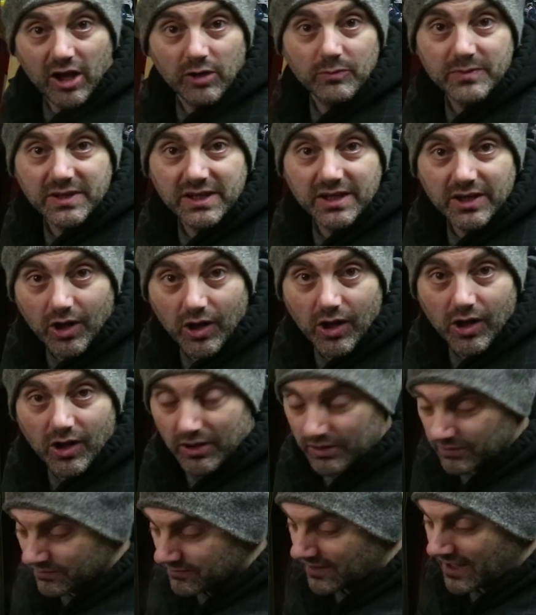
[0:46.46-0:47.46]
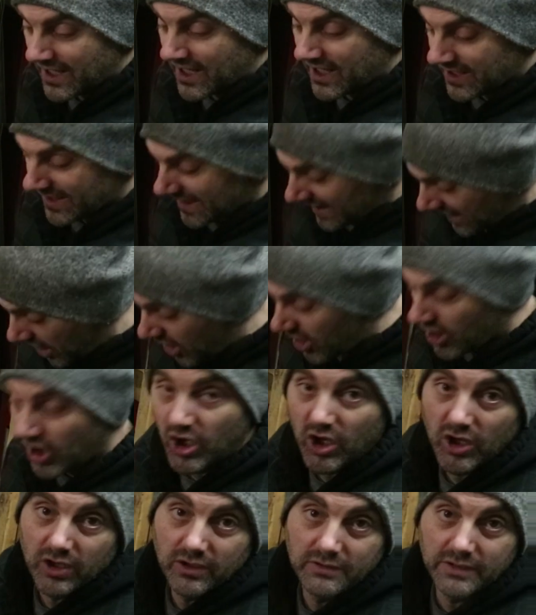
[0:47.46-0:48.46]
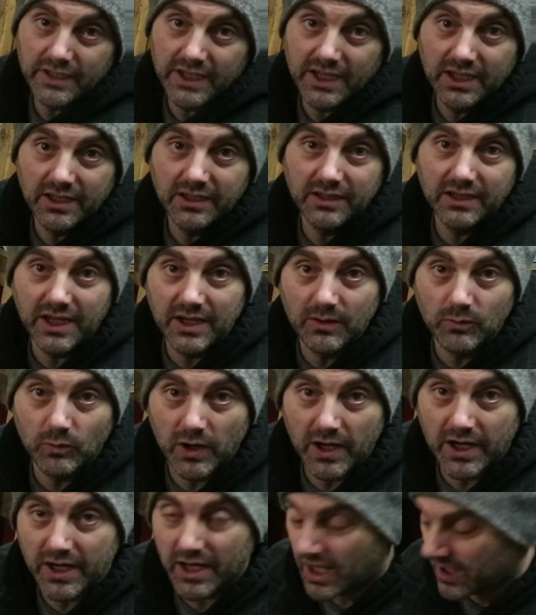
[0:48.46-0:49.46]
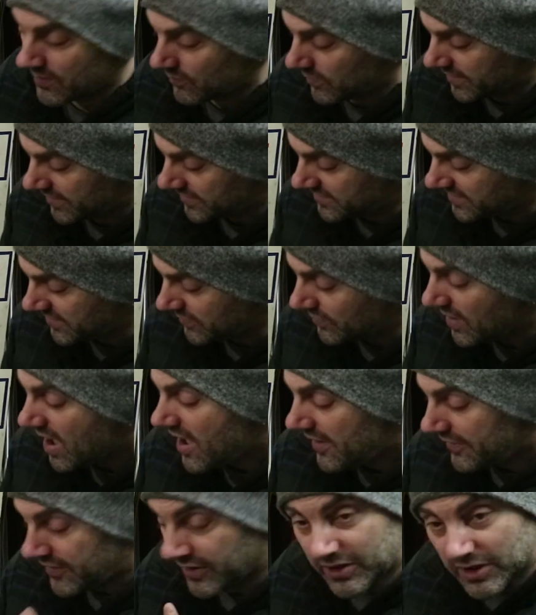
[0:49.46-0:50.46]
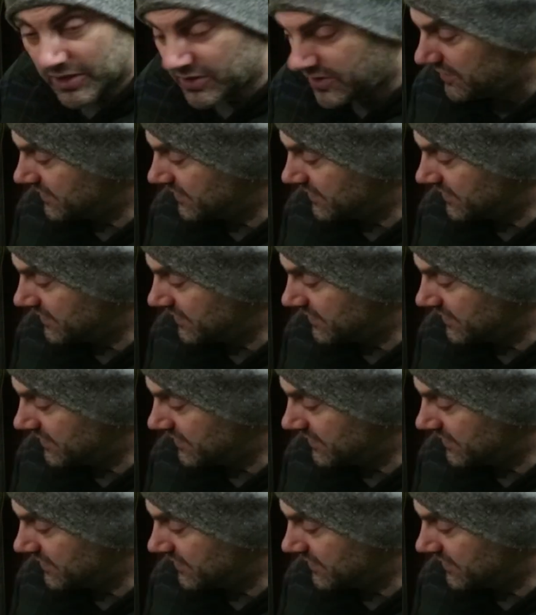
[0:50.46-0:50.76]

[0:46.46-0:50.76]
help me at all in what I want to do. The good